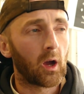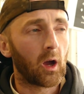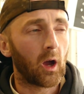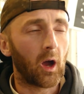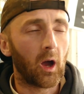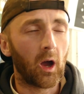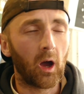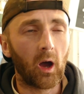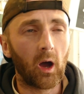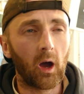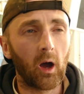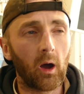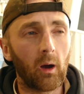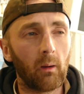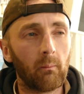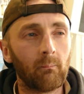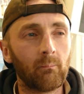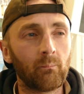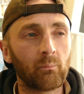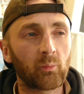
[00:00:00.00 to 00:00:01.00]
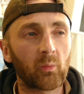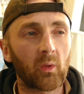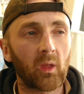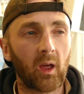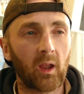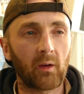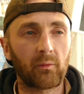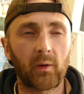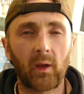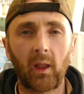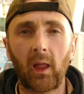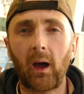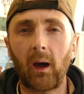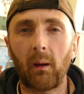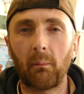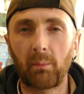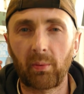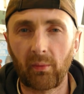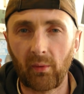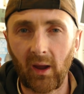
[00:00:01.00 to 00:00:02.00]
I feel
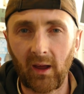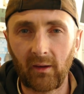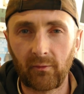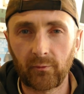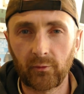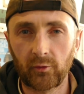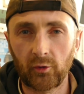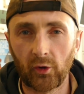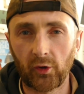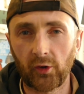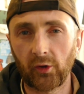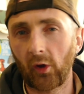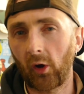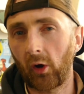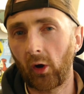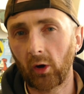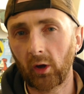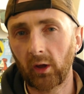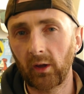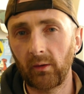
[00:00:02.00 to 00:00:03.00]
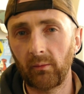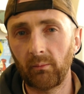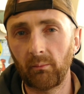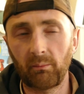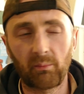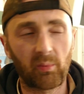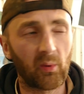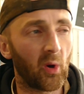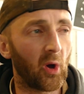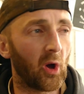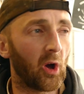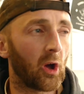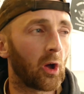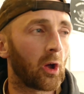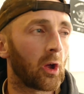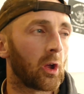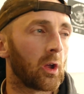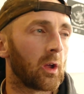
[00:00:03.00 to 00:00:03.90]
out of breath just talking, but